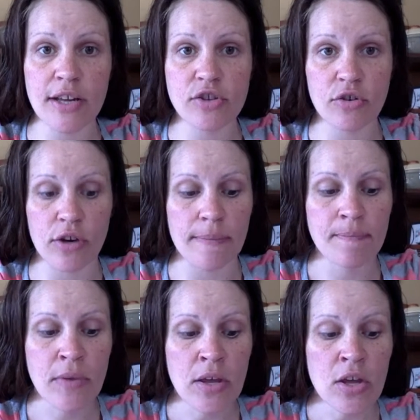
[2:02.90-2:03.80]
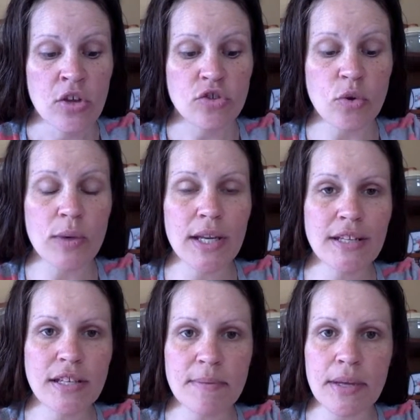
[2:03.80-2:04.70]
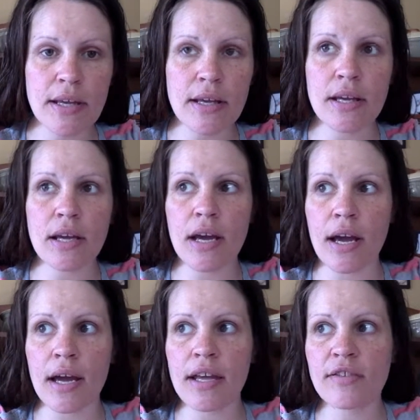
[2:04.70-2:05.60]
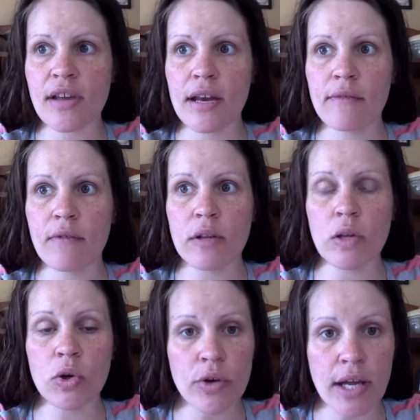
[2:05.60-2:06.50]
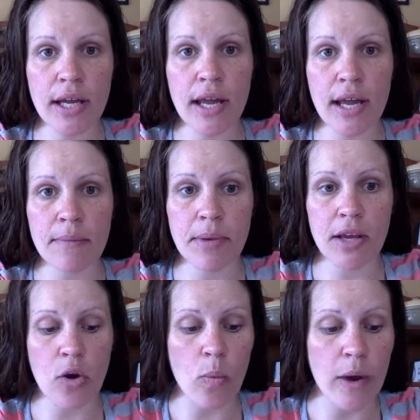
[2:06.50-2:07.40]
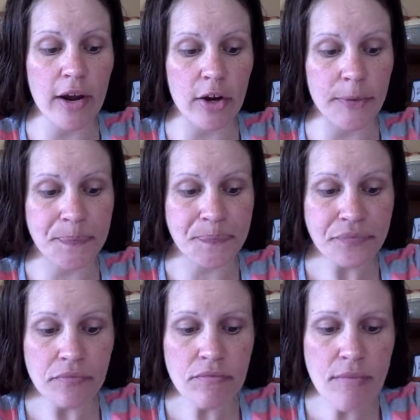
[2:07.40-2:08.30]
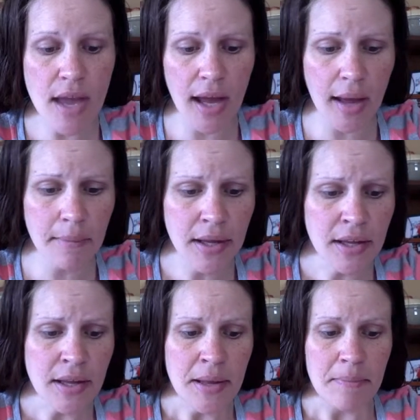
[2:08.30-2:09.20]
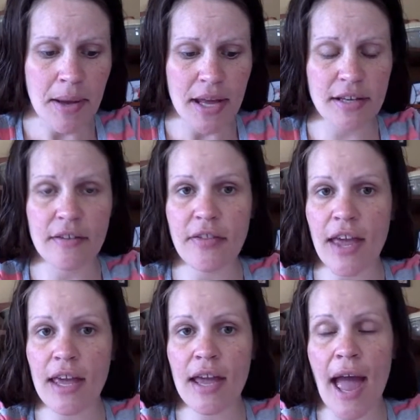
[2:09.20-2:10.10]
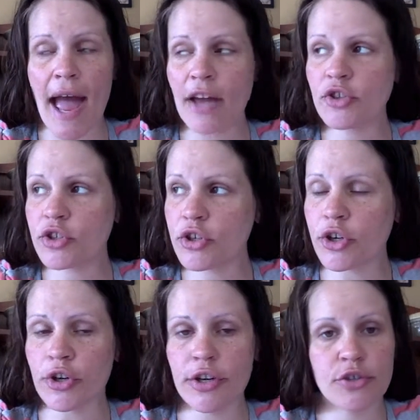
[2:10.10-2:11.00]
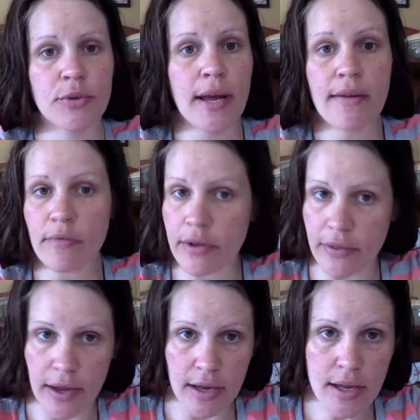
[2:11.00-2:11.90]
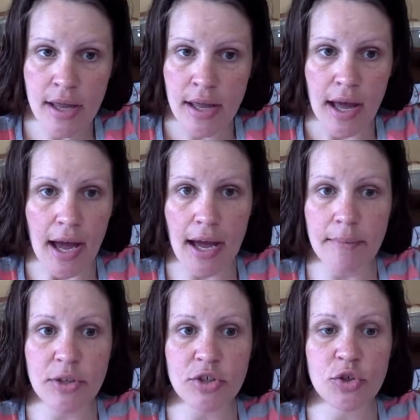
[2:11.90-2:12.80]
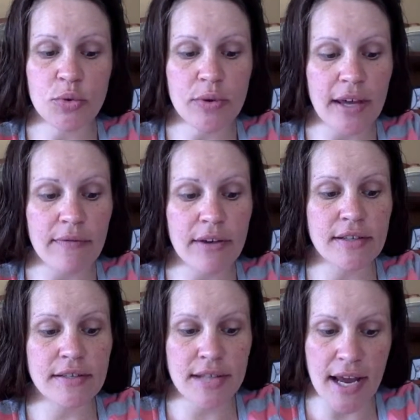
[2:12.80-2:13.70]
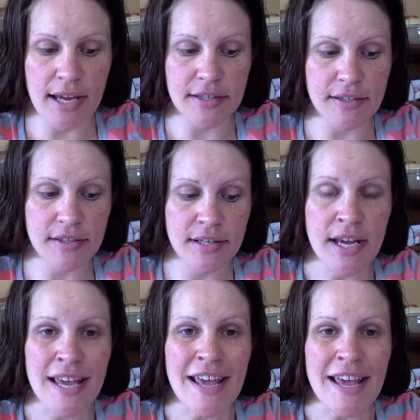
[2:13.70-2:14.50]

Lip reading: ice cream. So we need to be, it's kind of learning and being aware. But they add sugar into everything to give it taste.